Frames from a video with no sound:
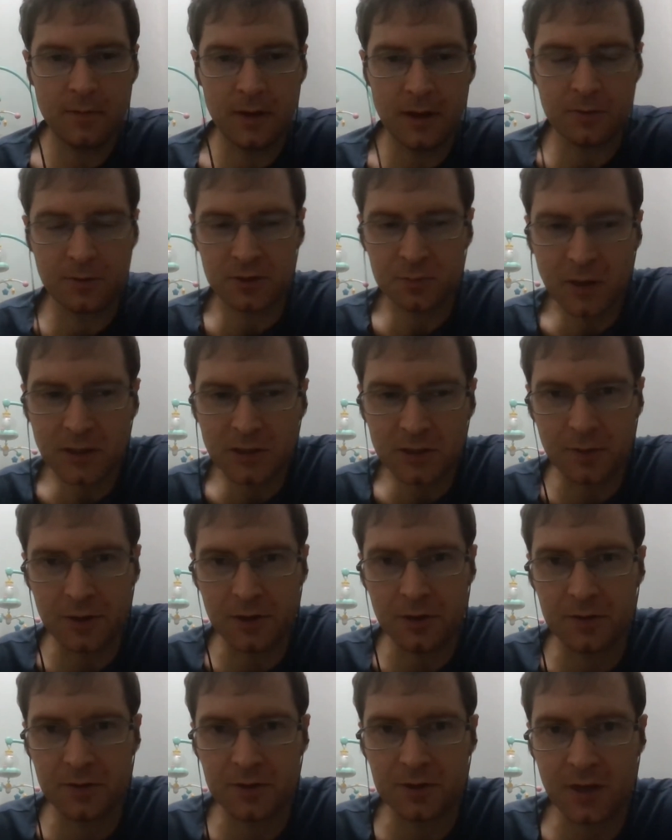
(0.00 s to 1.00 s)
In response to what
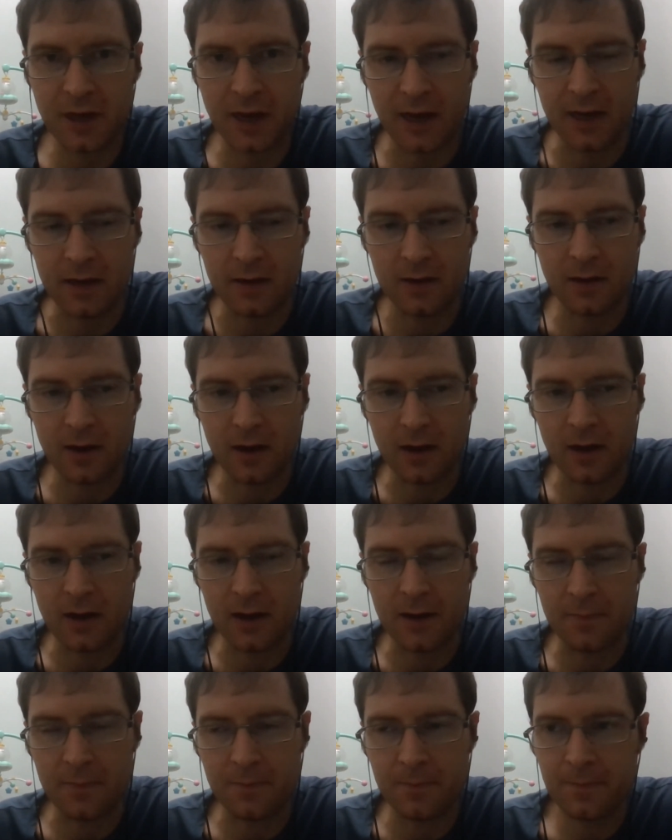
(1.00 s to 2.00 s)
you were saying,
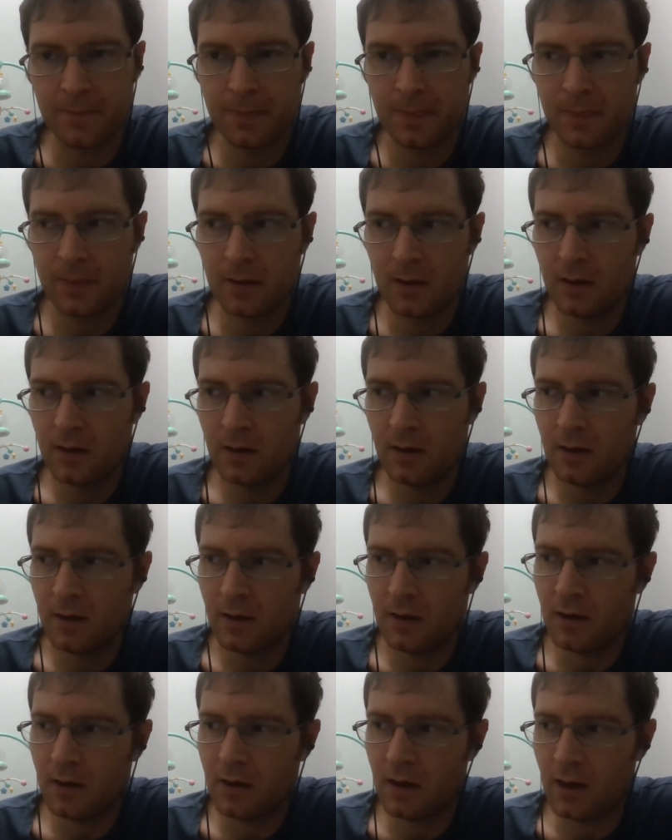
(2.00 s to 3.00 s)
I
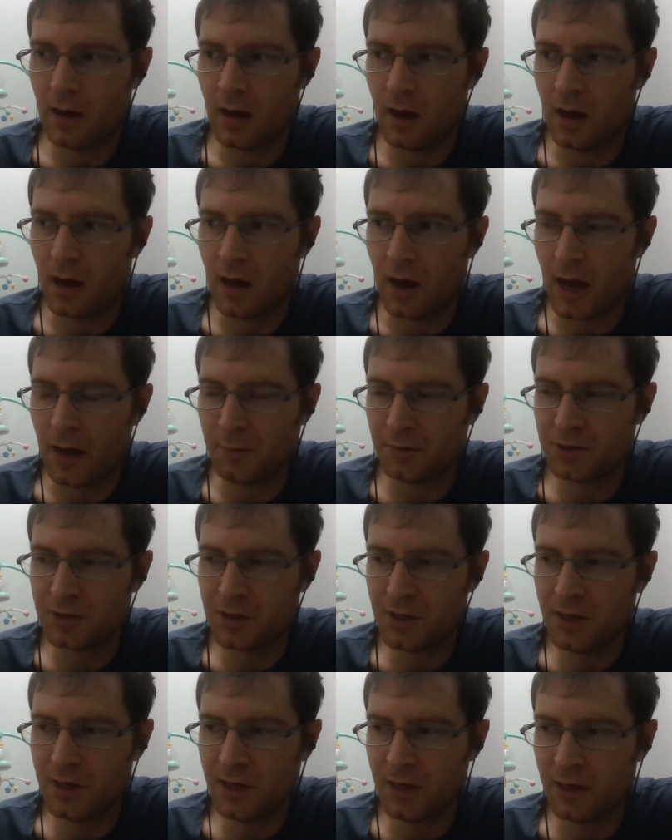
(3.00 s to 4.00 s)
was
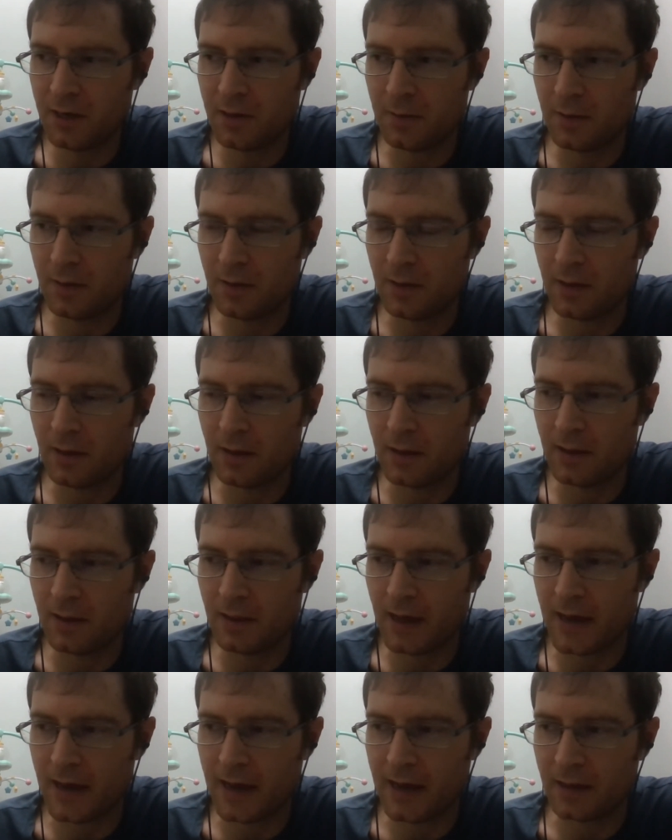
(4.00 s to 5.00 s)
thinking
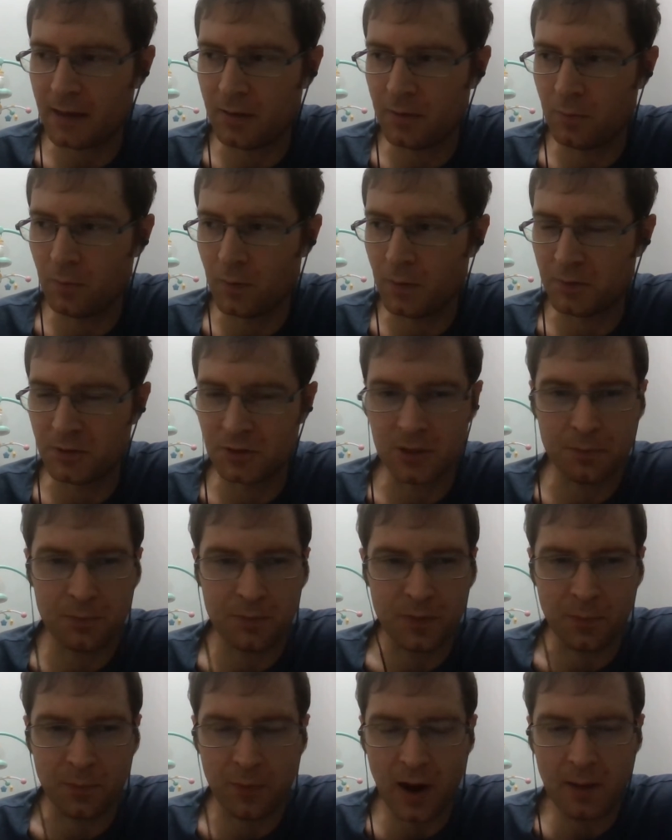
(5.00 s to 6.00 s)
that what was the
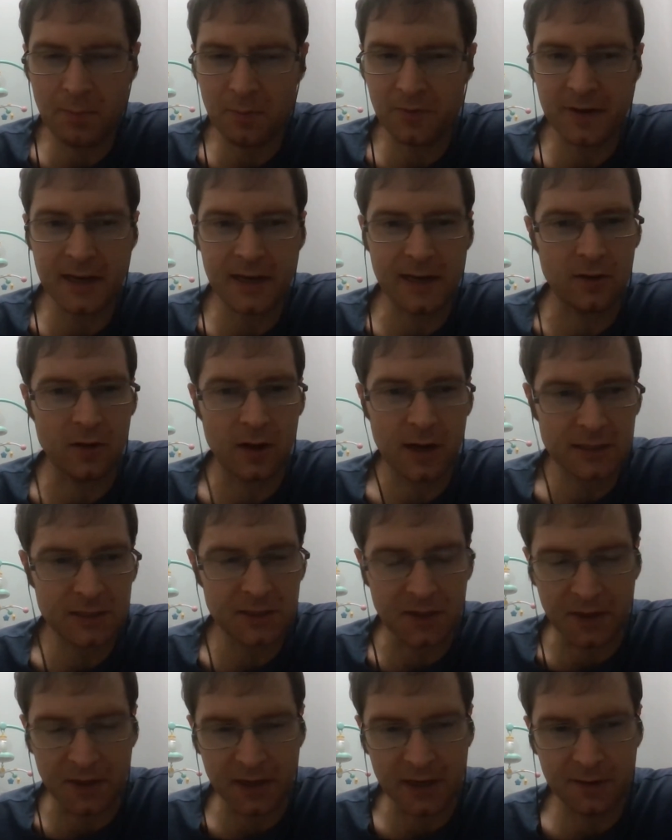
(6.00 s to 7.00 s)
problem of getting lost
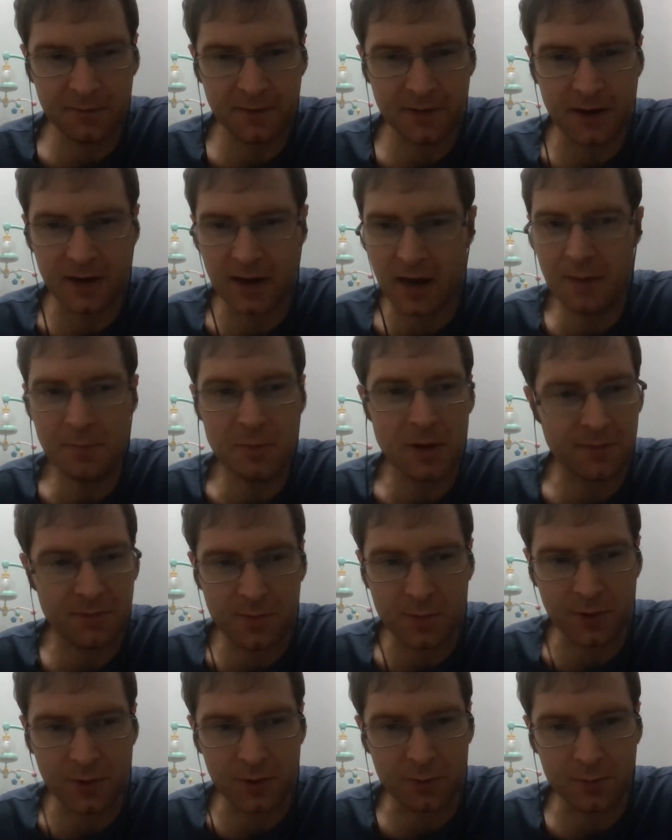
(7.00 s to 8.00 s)
in the infinite, and I'm not
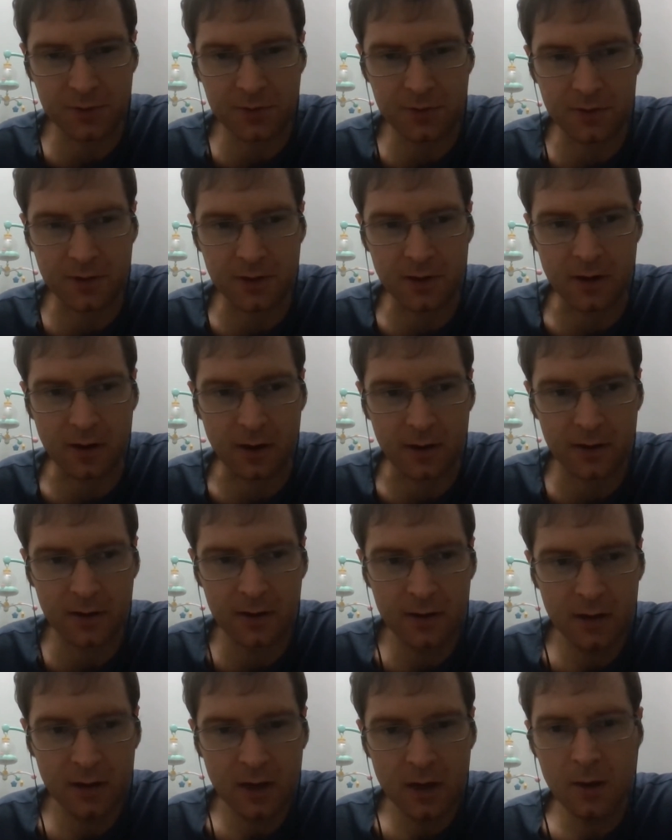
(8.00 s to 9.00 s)
familiar with Kierkegaard,
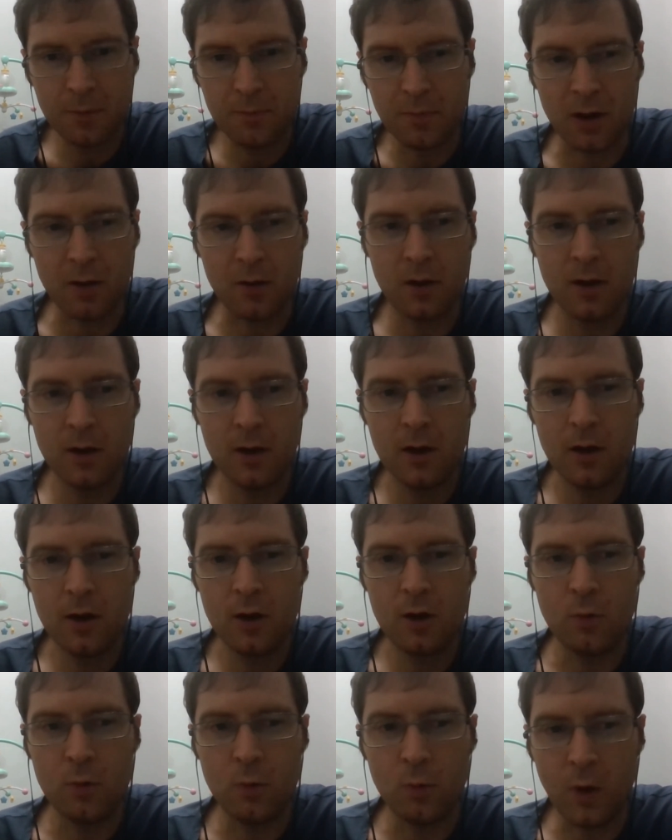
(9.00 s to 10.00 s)
but
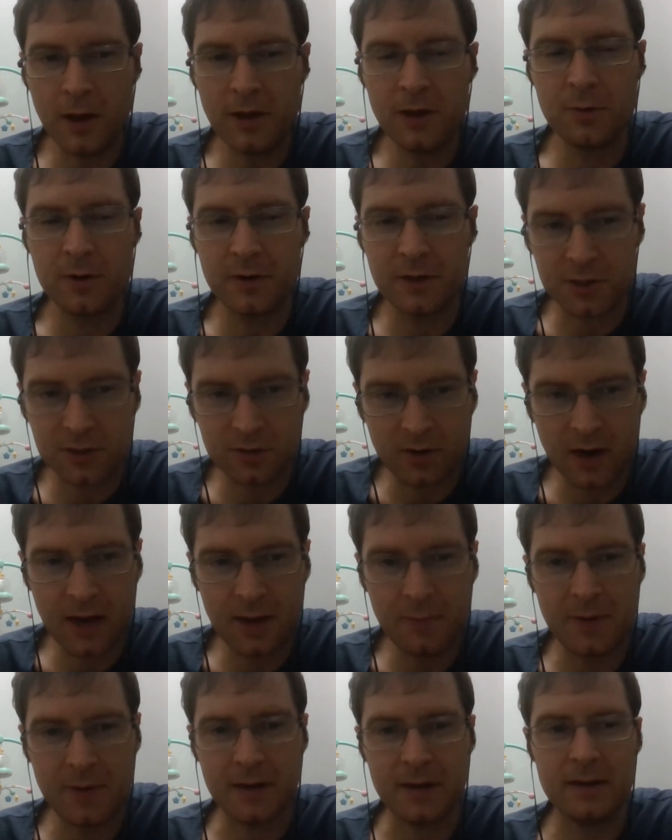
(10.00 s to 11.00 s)
what you were
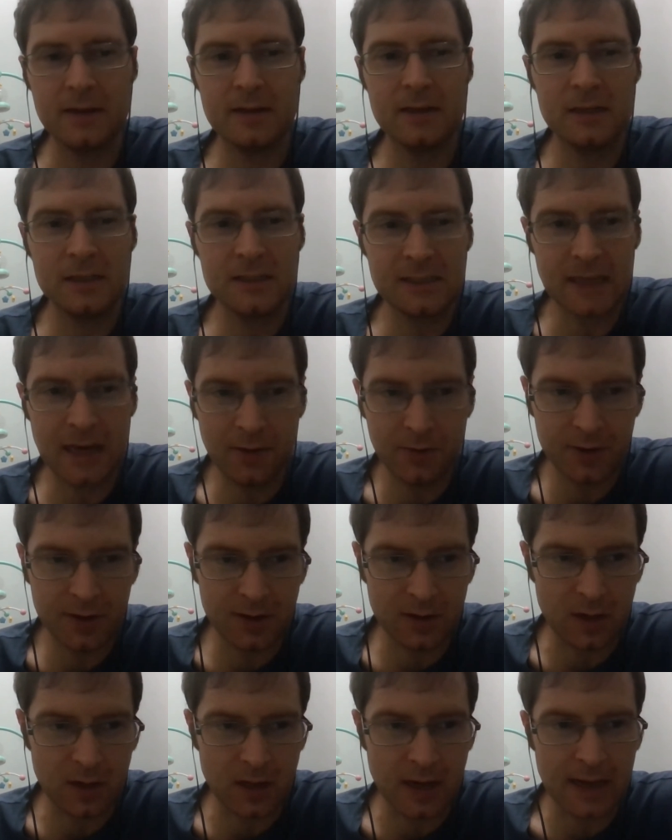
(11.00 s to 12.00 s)
describing sounded
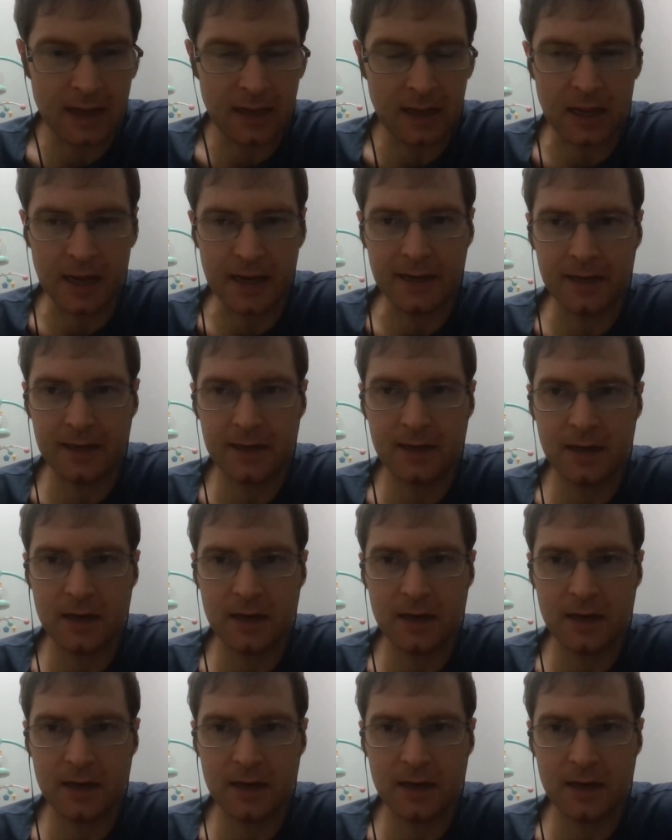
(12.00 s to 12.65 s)
a lot like